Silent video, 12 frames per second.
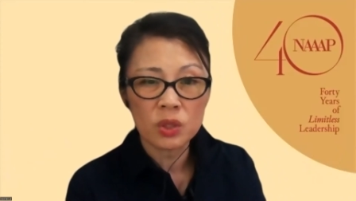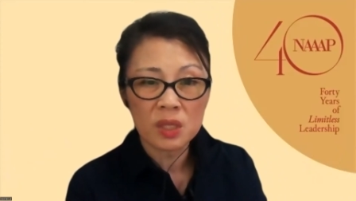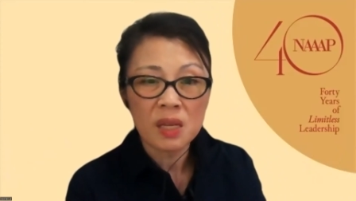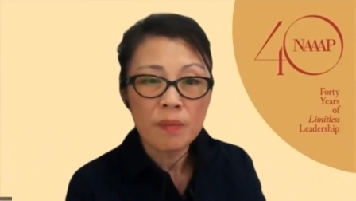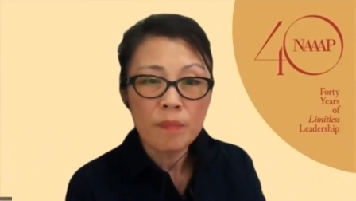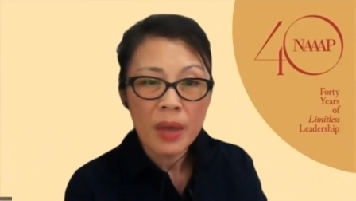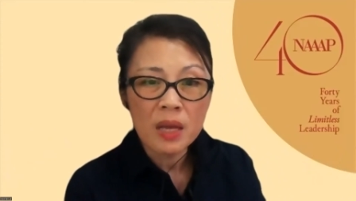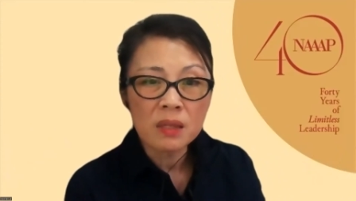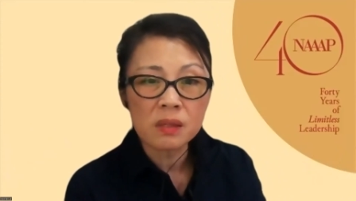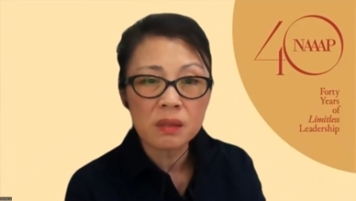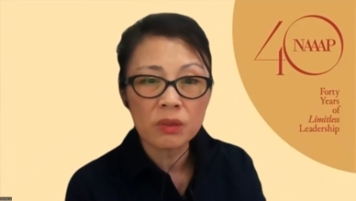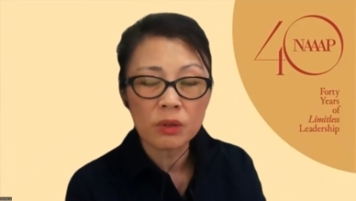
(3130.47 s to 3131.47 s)

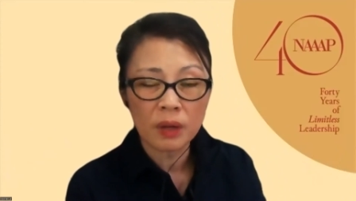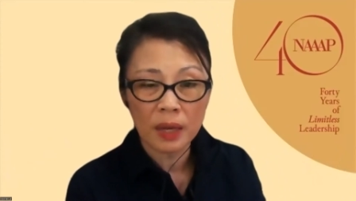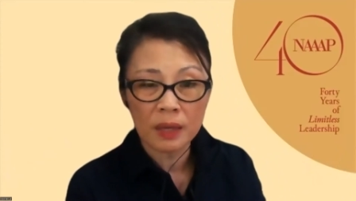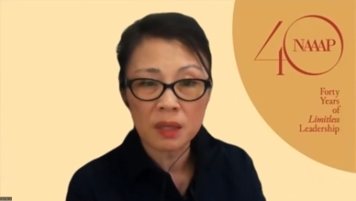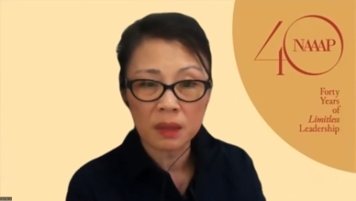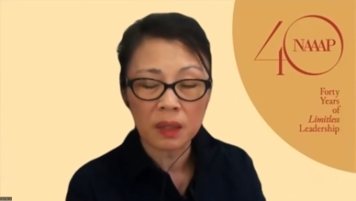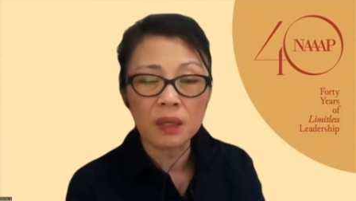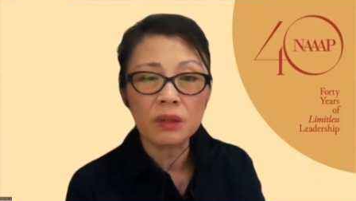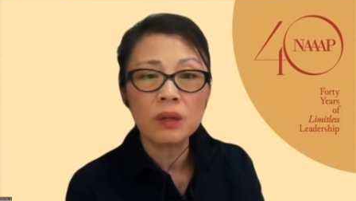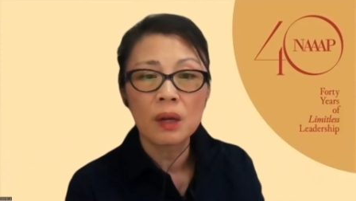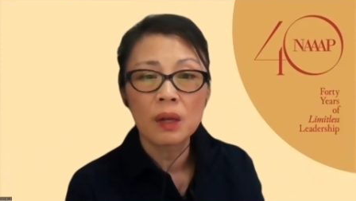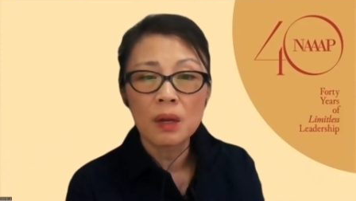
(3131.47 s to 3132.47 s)
teammates, as a leader,